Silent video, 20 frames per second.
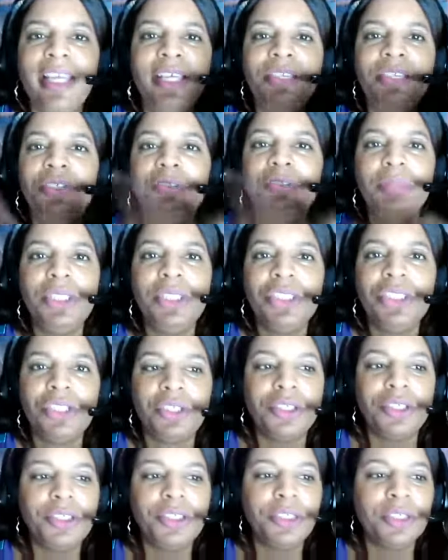and you'll be
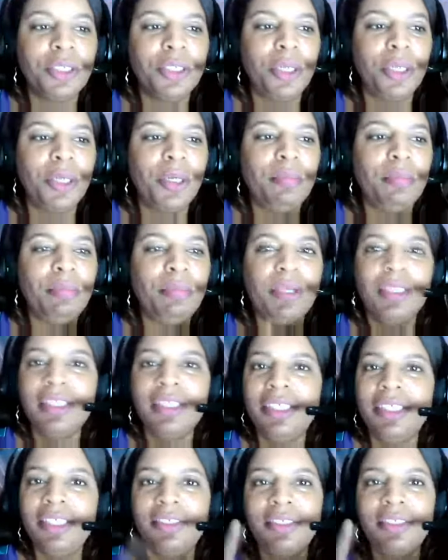charged
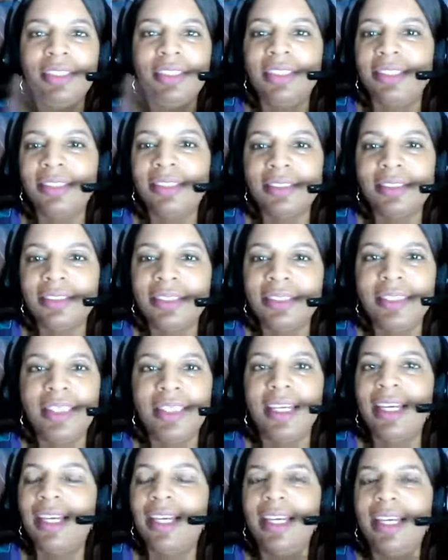monthly or
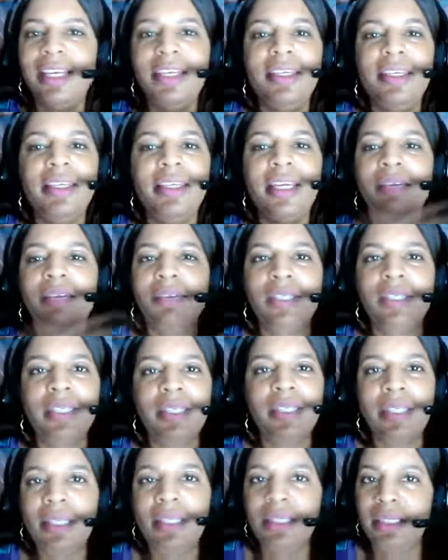yearly and never
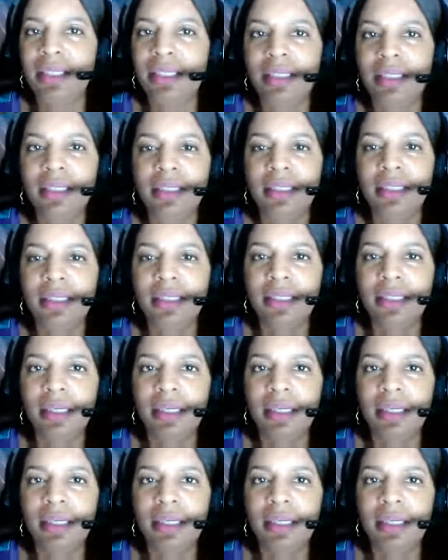get any